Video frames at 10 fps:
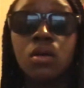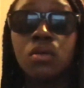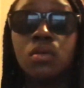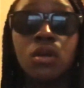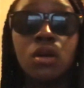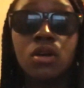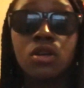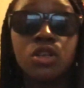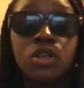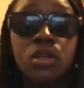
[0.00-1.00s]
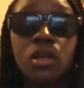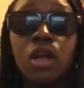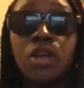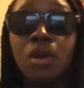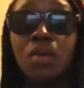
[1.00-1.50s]
Oh gosh,
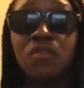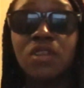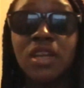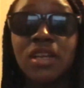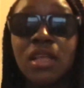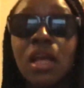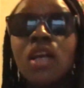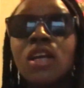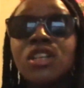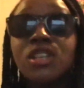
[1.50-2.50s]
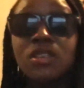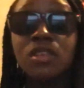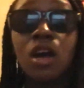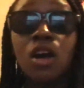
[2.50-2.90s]
I know I'm forgetting. She's